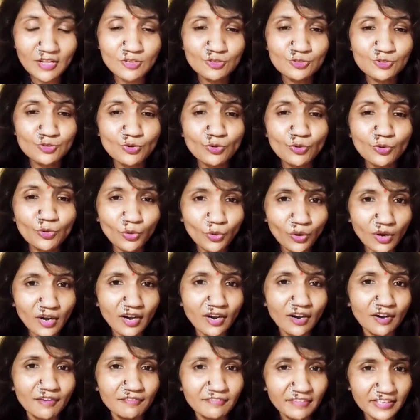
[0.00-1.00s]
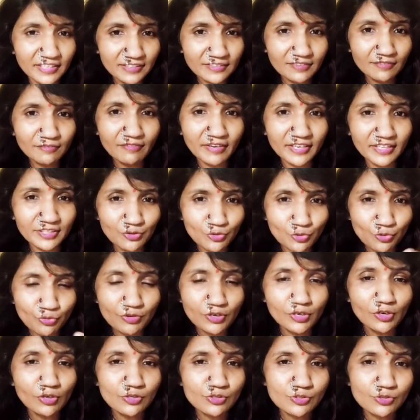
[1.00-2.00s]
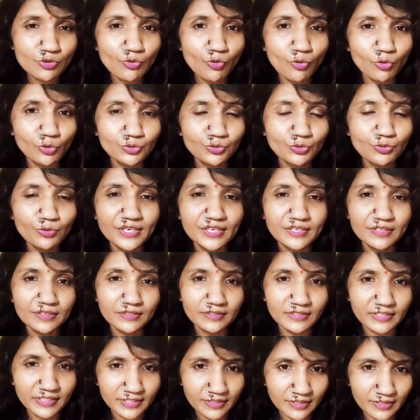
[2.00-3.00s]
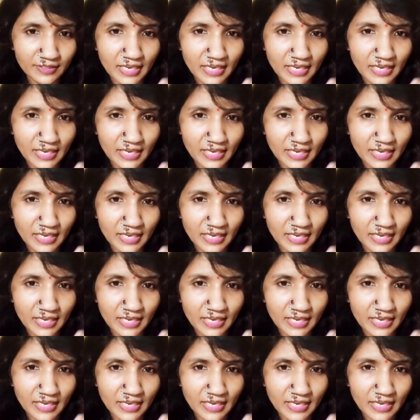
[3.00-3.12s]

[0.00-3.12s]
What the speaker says: So when you will also go through internet